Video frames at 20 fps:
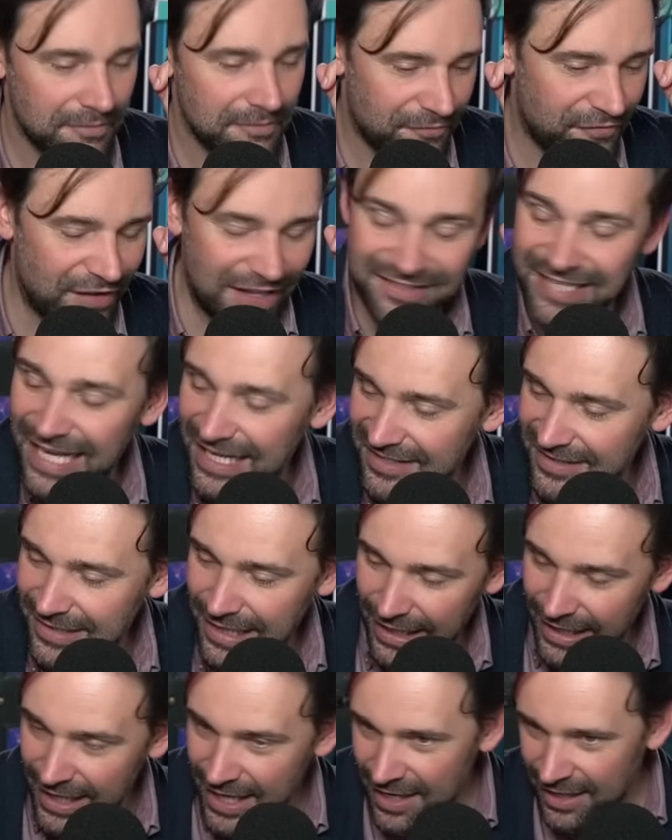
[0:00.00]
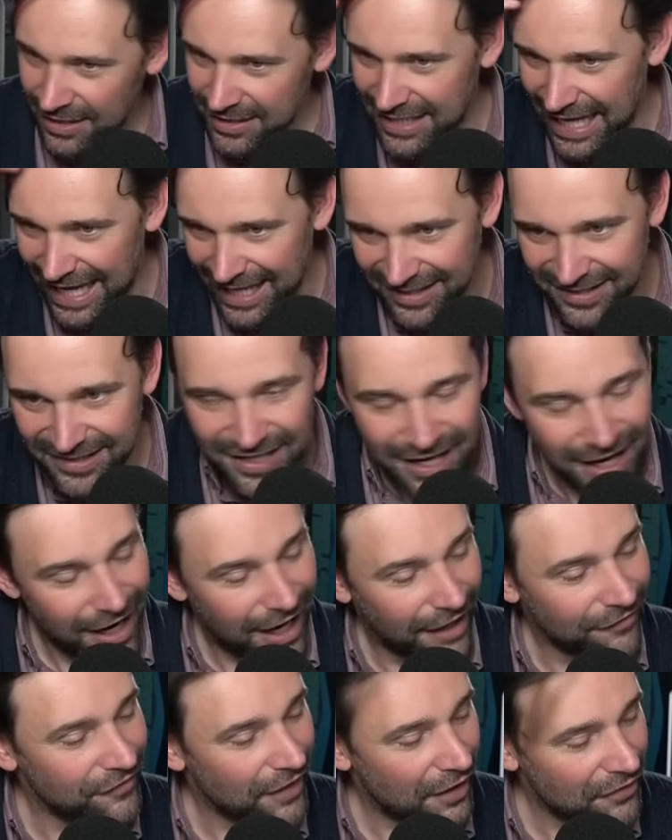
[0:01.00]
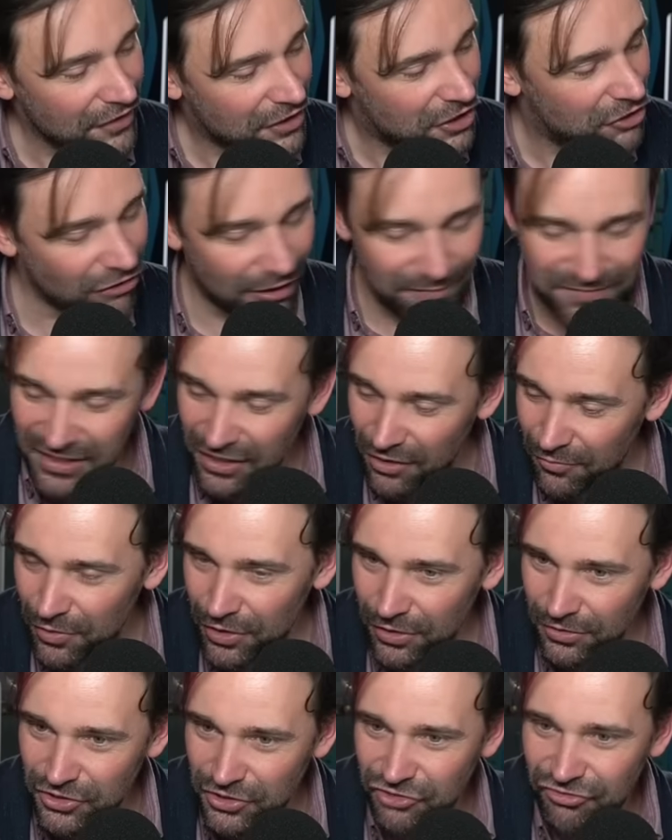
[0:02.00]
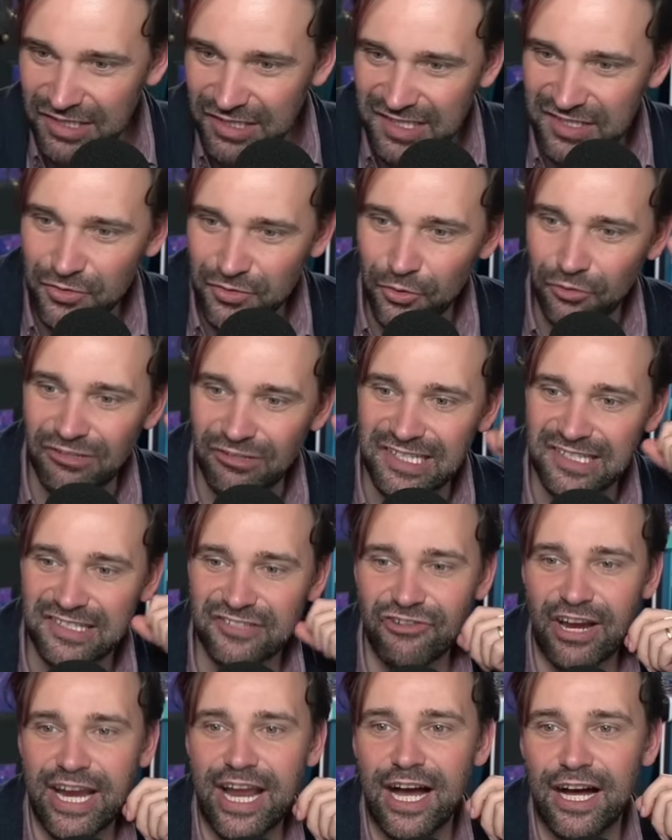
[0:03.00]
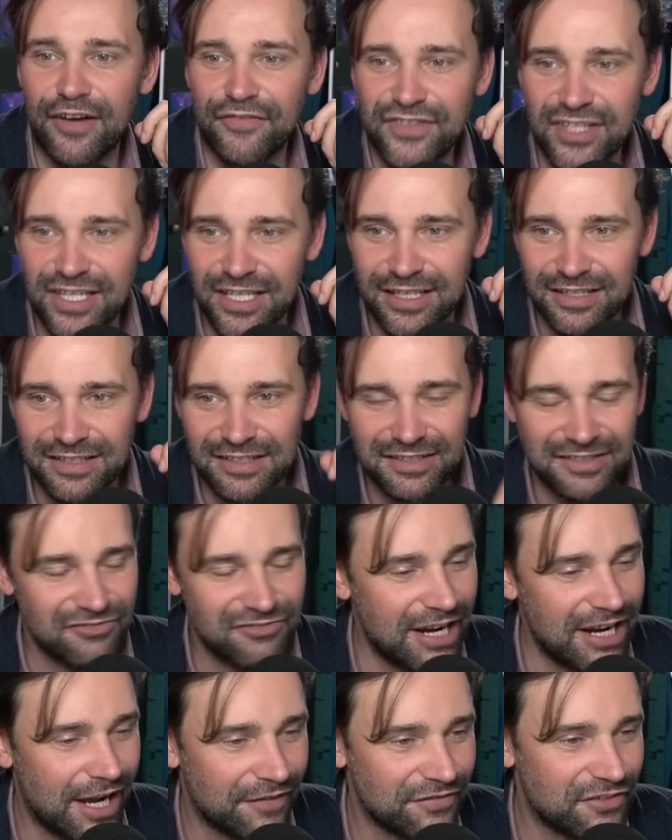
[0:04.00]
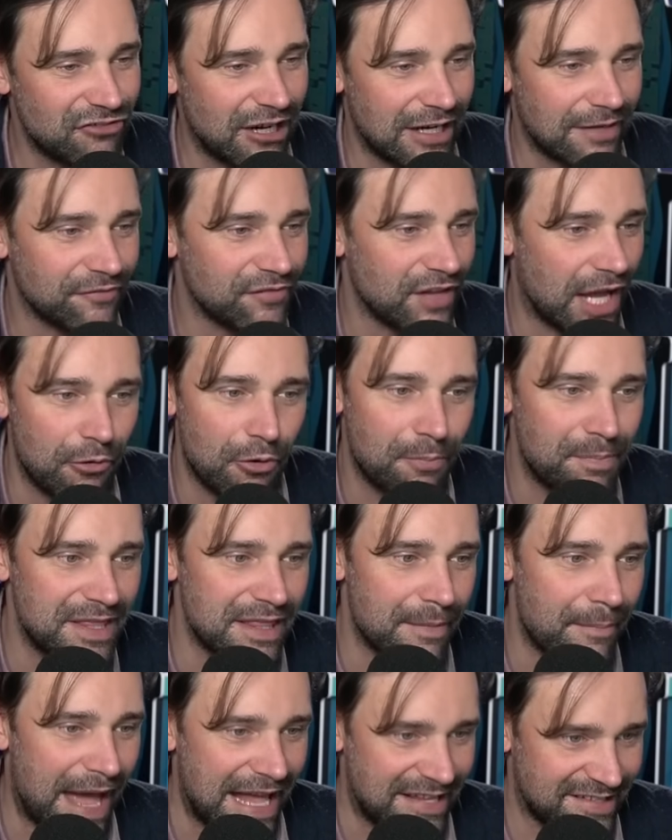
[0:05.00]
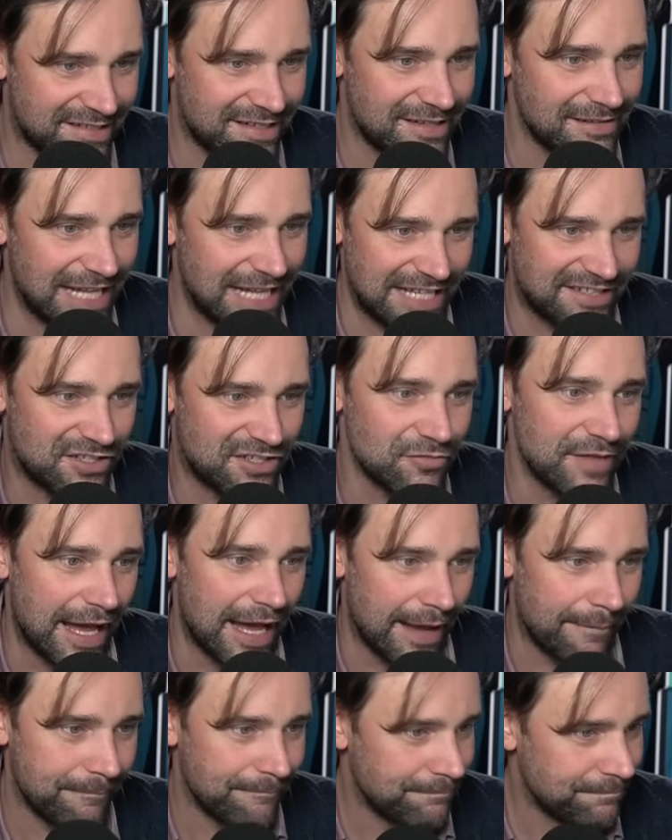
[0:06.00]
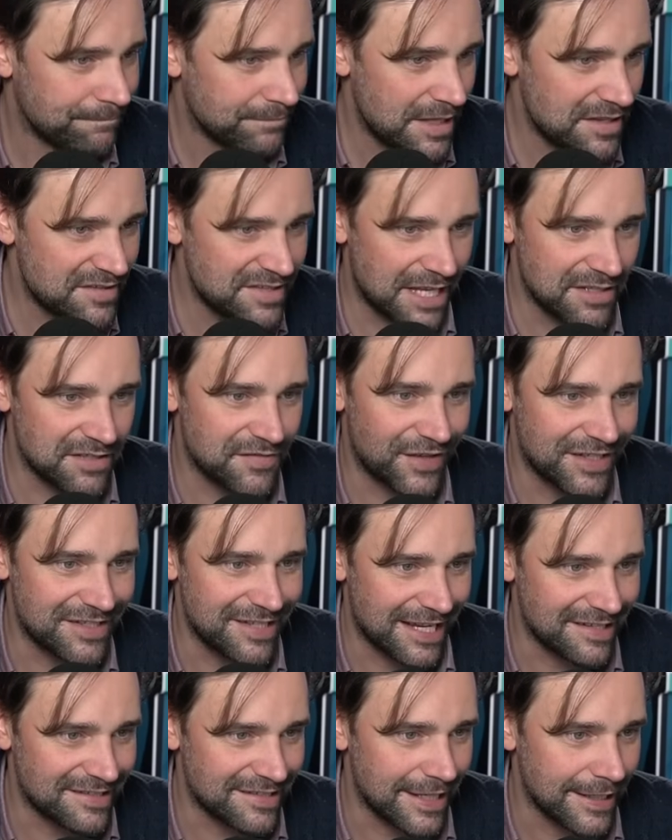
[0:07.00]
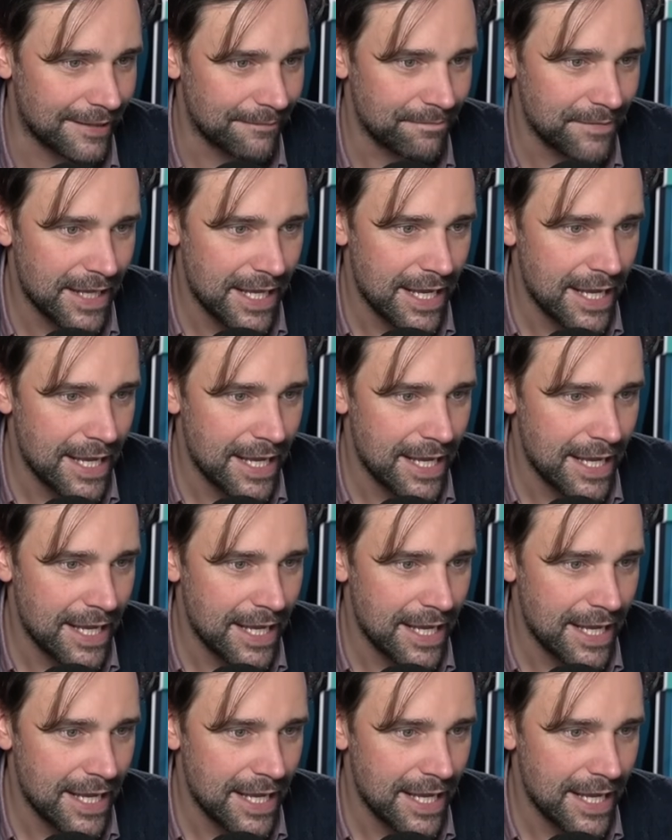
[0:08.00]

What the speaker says: Fantastic. Yes, another corrupting a world tree story straight after Dragonflight would be the best. Let's do that. Sounds fantastic.